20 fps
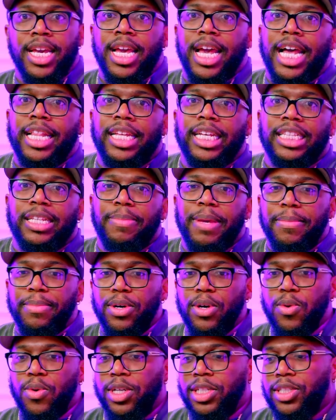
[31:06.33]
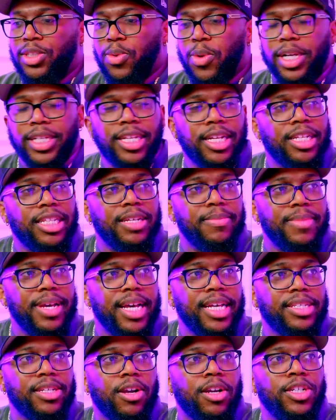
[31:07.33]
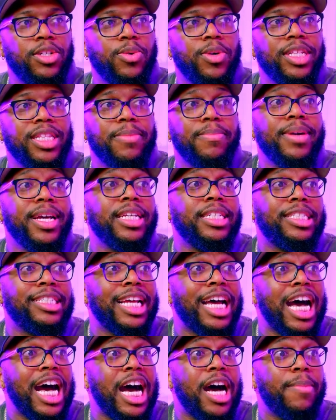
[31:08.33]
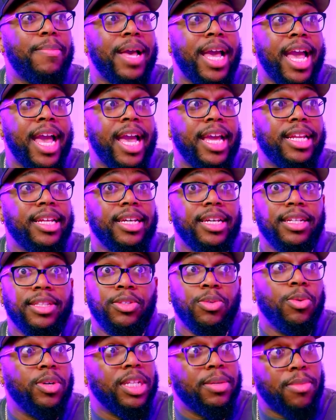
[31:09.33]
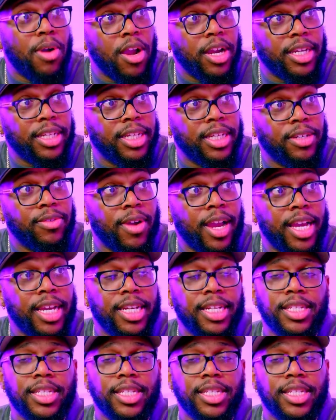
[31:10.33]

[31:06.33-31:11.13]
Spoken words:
I think the people who are storytelling the best are doing the best job at doing the marketing, right?